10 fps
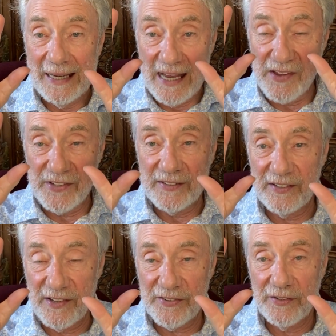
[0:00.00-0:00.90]
as it
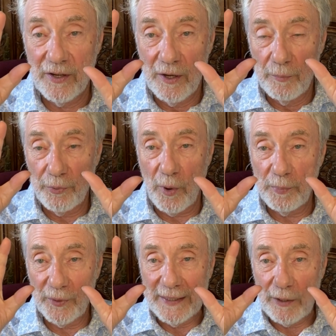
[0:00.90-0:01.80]
is
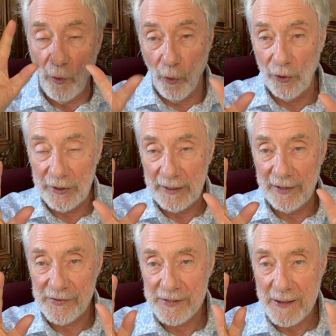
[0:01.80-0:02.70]
properly
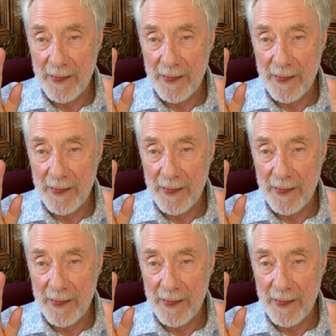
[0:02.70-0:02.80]
organized.